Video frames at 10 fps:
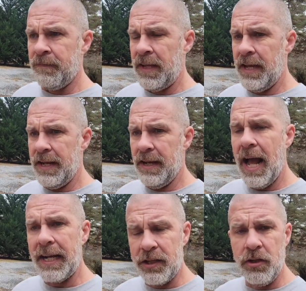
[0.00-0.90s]
And
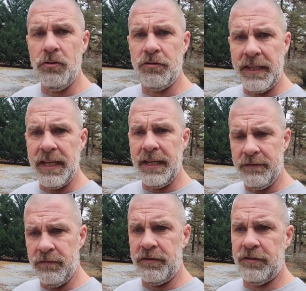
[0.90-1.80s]
I could use it
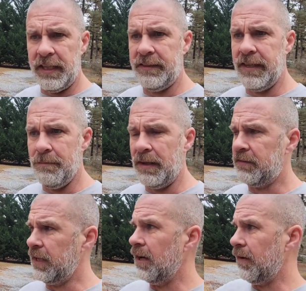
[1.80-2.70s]
and scent it
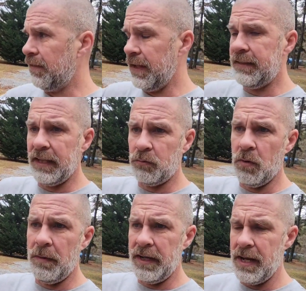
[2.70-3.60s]
myself. I think that's
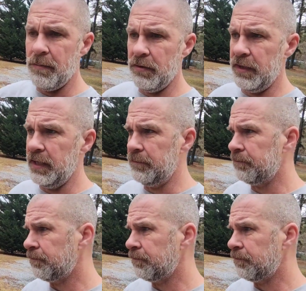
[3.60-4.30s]
what my neighbor did.